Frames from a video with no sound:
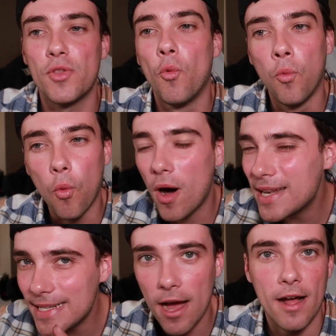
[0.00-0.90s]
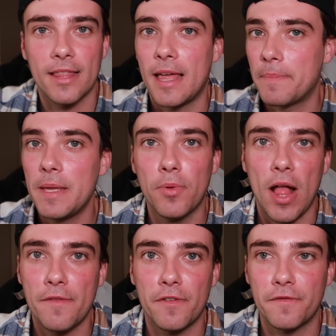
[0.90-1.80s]
The one knock that people
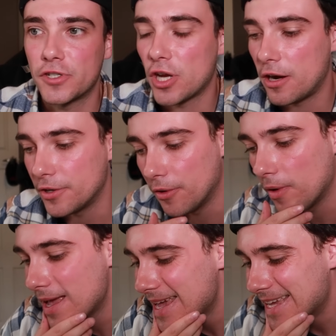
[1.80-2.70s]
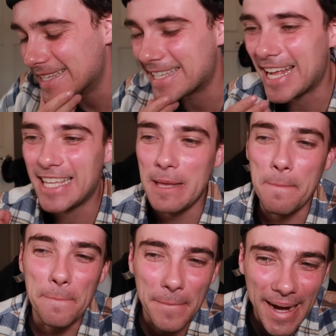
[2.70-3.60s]
have on Fashanu is that he
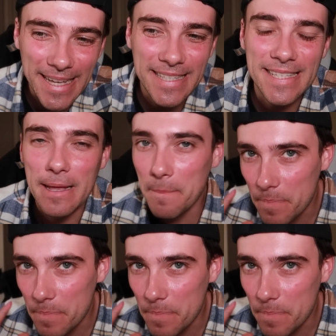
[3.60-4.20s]
might